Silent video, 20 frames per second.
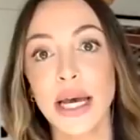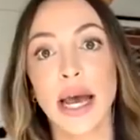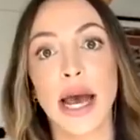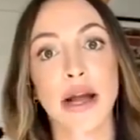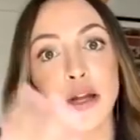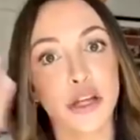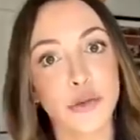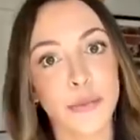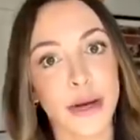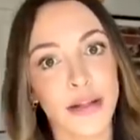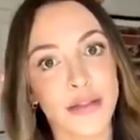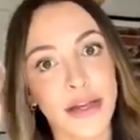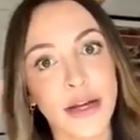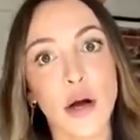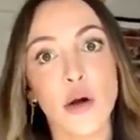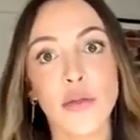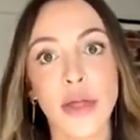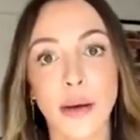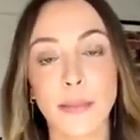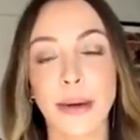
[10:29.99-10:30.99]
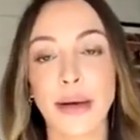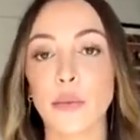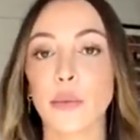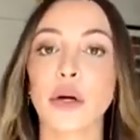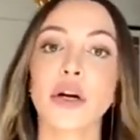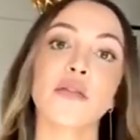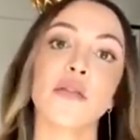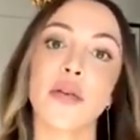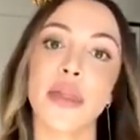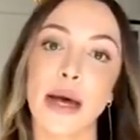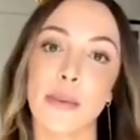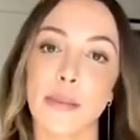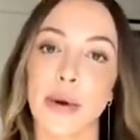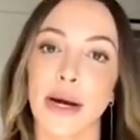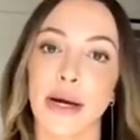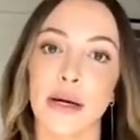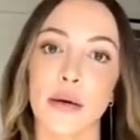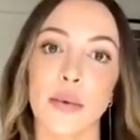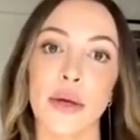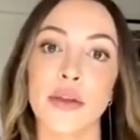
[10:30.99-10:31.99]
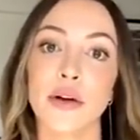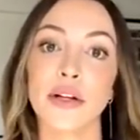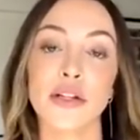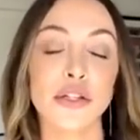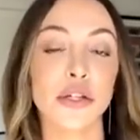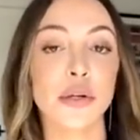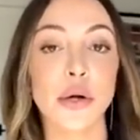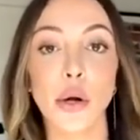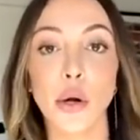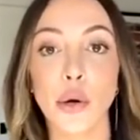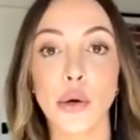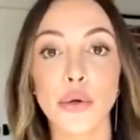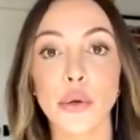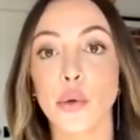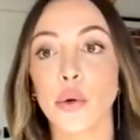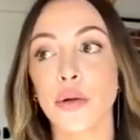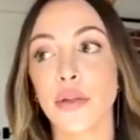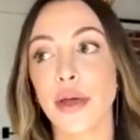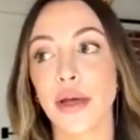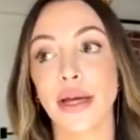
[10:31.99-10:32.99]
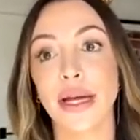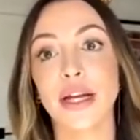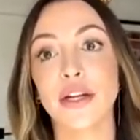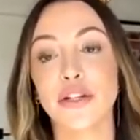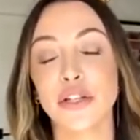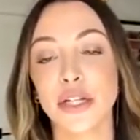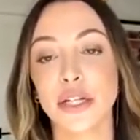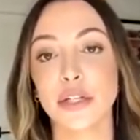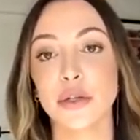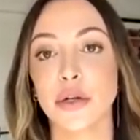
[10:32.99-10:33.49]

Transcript: and you might think, oh, that might work for that buyer, whether it's your own or the agent.